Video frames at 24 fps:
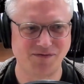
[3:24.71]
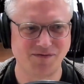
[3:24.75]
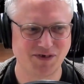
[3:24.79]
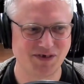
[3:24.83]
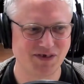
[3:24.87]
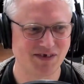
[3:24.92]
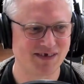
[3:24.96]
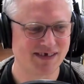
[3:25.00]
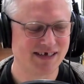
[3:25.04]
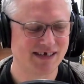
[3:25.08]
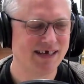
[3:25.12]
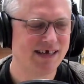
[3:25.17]

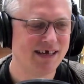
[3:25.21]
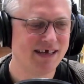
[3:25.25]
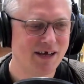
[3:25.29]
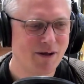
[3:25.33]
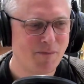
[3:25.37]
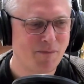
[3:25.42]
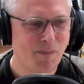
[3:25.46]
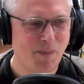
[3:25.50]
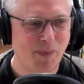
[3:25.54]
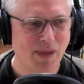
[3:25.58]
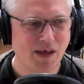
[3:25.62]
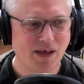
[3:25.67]
I'm
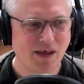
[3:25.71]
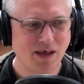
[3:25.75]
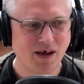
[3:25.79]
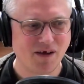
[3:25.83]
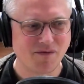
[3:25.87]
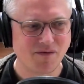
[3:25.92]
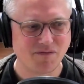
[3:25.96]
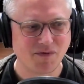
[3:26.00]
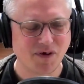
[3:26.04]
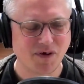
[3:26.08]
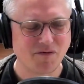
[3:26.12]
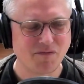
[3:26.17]
blessed
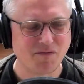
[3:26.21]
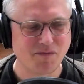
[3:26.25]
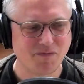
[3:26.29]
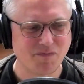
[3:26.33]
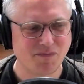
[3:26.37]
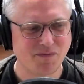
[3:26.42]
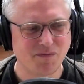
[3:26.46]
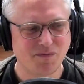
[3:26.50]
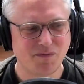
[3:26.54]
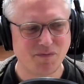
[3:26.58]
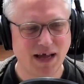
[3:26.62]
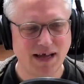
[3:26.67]
not to have
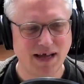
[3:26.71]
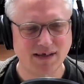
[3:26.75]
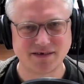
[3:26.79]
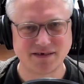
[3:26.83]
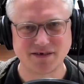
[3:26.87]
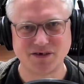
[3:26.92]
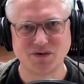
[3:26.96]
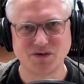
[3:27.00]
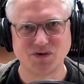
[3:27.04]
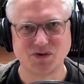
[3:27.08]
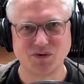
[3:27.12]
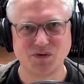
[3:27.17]
been kind of
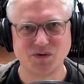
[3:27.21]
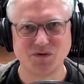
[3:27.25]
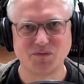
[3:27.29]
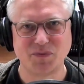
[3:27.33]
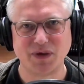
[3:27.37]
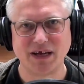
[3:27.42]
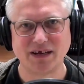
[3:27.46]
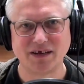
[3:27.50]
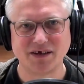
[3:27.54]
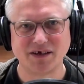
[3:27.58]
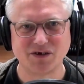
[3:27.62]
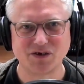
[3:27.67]
struck by
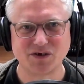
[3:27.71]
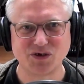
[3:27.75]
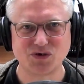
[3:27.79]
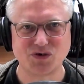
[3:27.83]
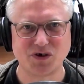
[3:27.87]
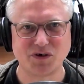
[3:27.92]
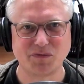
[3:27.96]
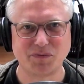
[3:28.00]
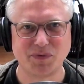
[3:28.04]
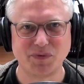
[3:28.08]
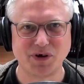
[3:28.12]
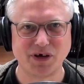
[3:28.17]

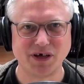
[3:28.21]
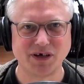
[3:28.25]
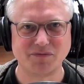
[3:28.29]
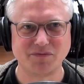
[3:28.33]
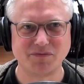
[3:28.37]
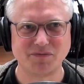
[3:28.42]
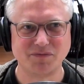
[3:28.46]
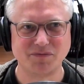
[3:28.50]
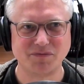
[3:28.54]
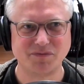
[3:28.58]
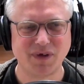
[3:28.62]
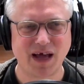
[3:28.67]
having any
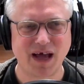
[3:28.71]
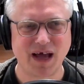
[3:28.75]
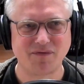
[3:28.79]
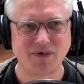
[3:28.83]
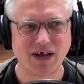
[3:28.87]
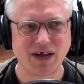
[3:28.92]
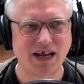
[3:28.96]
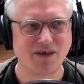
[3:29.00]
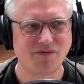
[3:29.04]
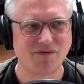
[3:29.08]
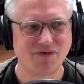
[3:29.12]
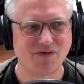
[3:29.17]
friends die
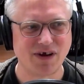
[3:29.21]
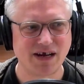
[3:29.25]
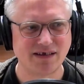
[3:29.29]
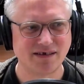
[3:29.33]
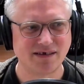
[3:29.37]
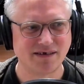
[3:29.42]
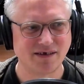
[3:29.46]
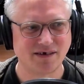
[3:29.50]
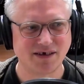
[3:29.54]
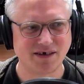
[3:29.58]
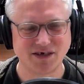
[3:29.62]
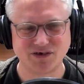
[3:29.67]
tragically
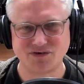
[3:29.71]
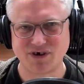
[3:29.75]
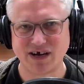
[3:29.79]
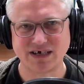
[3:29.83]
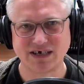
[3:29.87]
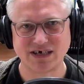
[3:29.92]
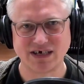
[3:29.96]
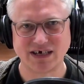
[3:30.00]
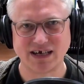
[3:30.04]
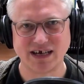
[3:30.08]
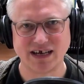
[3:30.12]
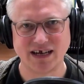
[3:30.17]
young, or
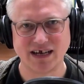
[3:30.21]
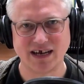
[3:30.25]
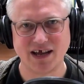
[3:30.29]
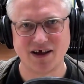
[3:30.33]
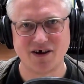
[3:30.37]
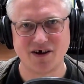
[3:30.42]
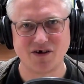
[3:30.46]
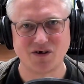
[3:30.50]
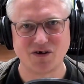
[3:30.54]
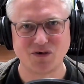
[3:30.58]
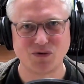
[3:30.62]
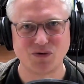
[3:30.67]

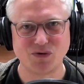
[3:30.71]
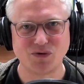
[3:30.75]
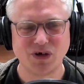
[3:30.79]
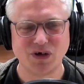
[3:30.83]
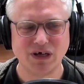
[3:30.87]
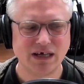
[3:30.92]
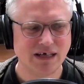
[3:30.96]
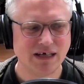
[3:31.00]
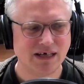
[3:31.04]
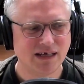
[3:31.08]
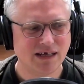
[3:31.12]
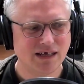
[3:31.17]
a lot of the other
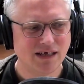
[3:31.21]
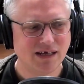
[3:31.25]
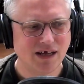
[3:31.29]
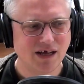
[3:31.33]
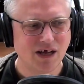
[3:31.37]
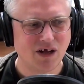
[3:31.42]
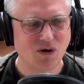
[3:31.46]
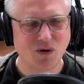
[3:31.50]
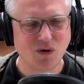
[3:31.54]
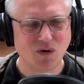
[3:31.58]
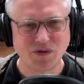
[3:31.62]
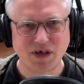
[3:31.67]
things that
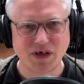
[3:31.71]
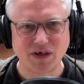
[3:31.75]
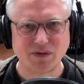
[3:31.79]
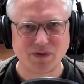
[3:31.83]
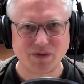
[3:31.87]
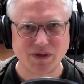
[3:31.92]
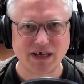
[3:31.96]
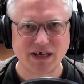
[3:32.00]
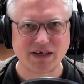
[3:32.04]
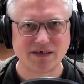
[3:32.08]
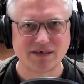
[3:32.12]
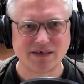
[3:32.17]
tends to really
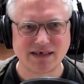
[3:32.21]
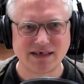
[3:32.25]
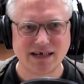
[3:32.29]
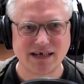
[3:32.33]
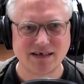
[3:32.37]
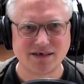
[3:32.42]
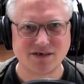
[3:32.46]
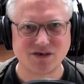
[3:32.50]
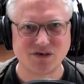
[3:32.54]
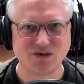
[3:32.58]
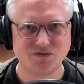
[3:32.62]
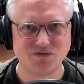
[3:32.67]
drive
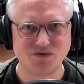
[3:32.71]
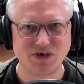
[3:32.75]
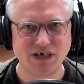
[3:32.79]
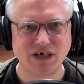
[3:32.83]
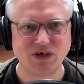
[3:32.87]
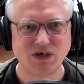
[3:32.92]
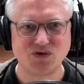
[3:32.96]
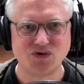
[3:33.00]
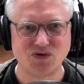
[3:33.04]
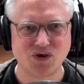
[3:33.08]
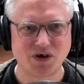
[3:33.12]
people forward.